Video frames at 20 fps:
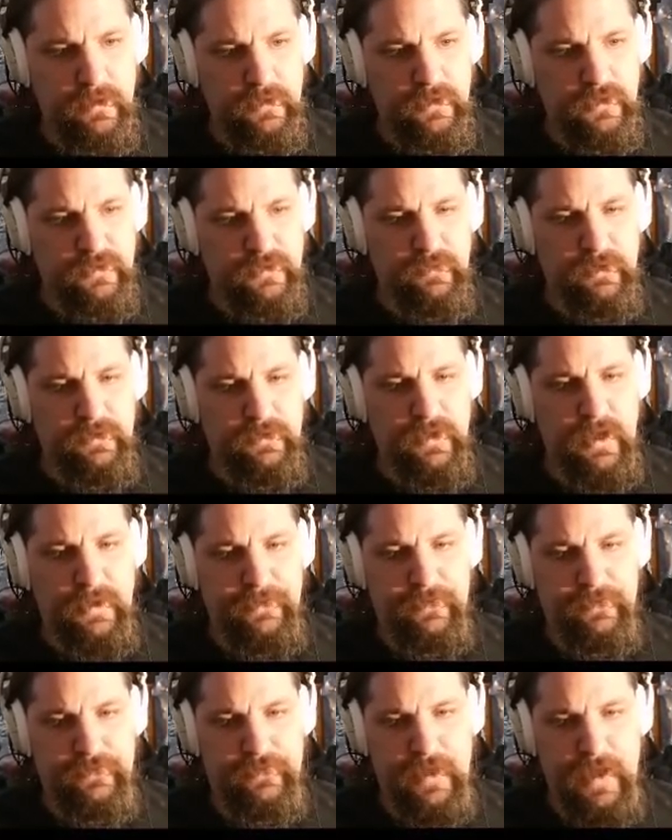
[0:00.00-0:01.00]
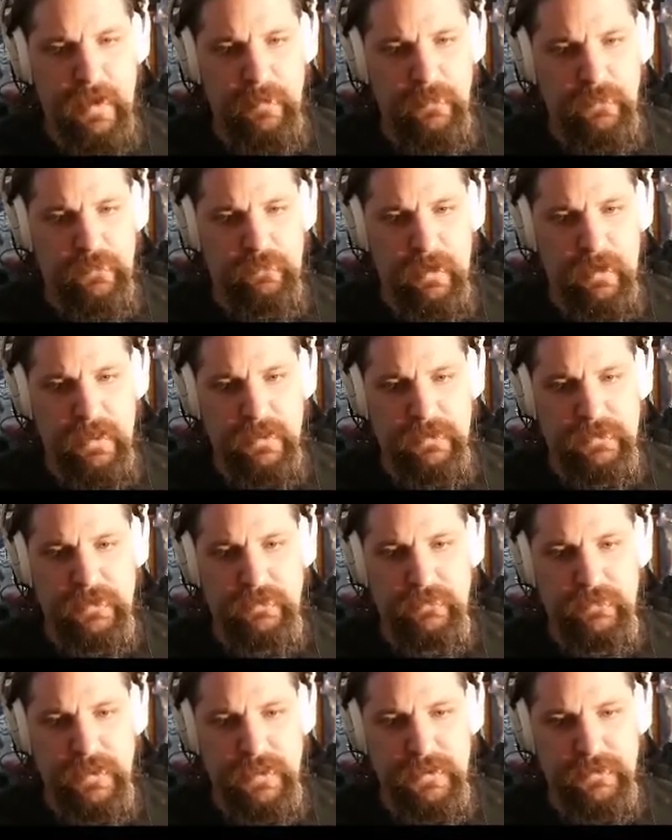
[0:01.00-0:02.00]
Just when you thought this game was
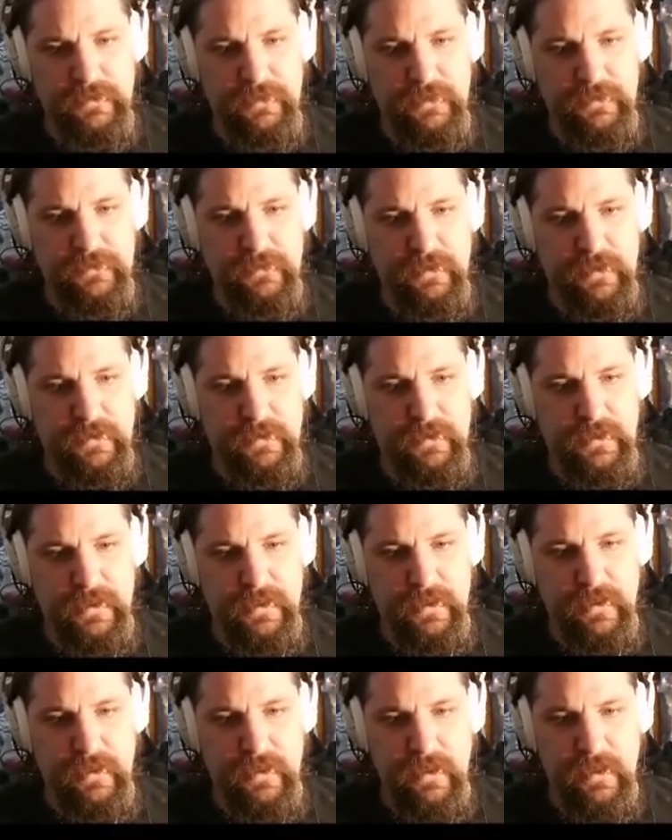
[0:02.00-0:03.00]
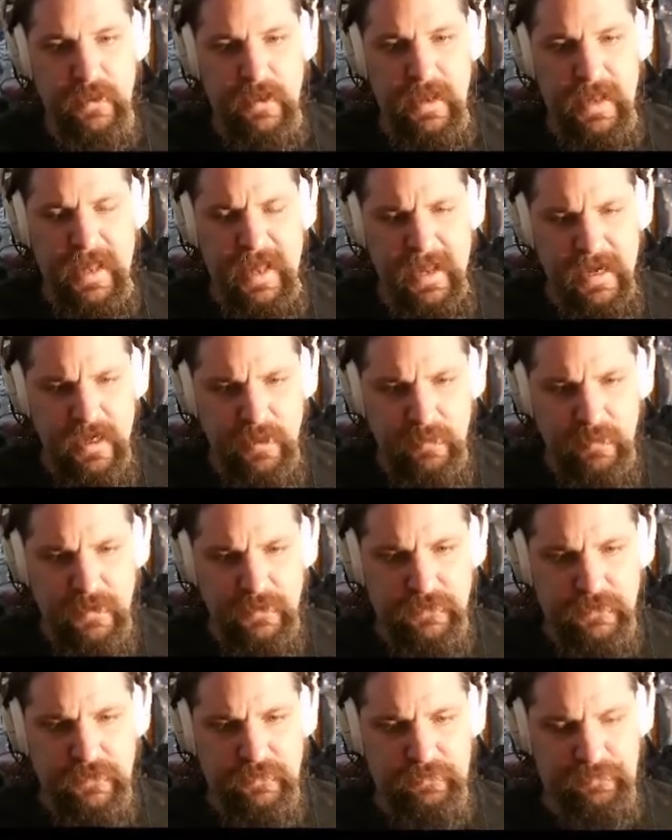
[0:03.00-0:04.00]
relatively easy, suddenly
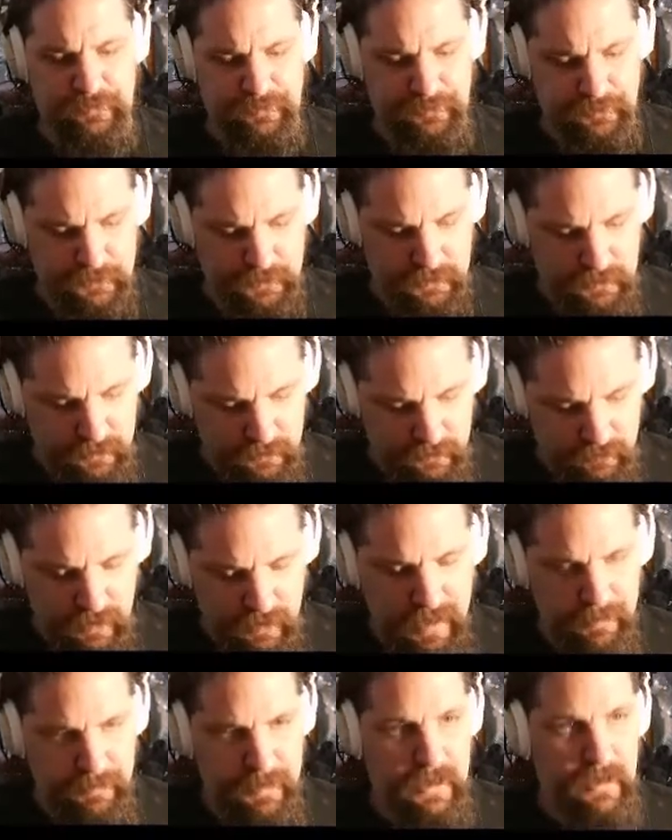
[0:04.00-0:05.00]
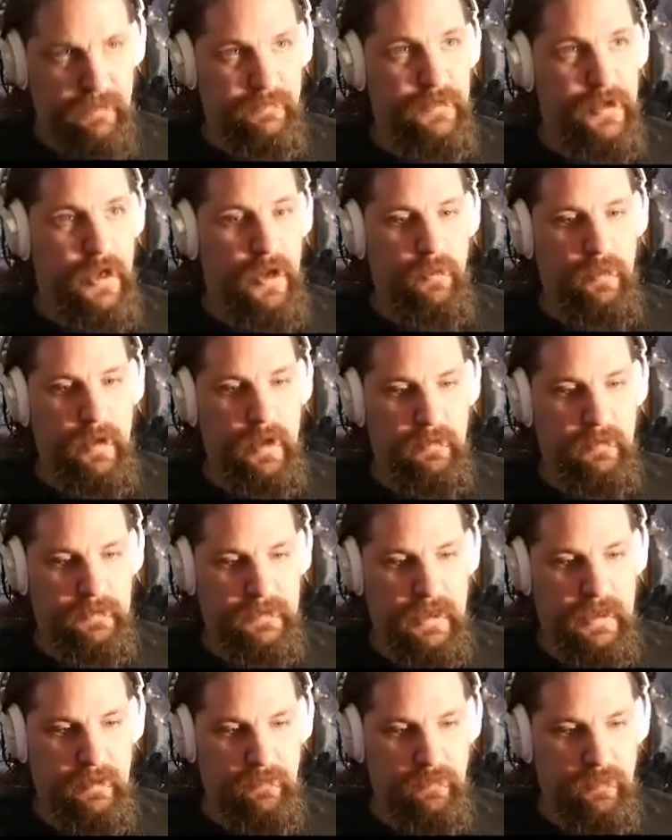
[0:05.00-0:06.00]
enemies crop out of nowhere
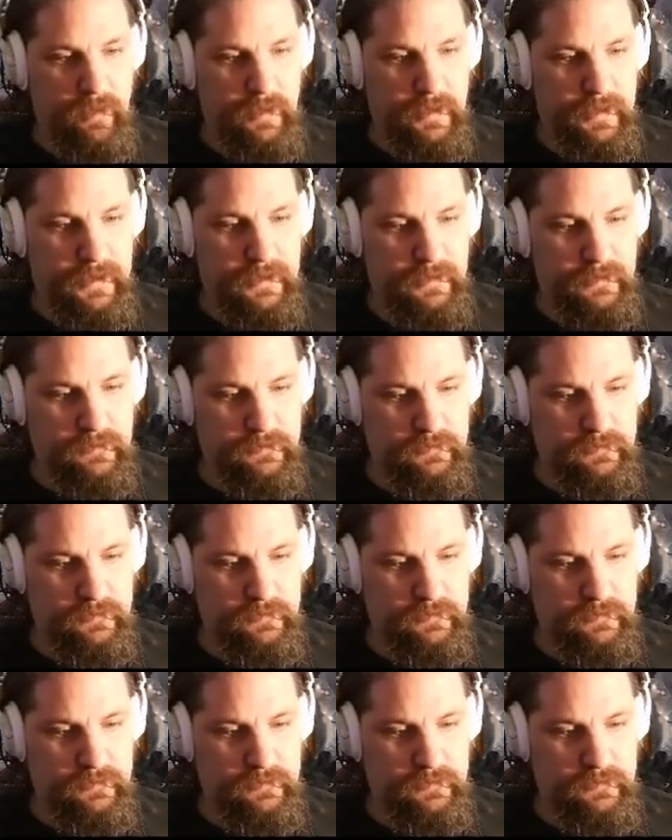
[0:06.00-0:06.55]
without warning.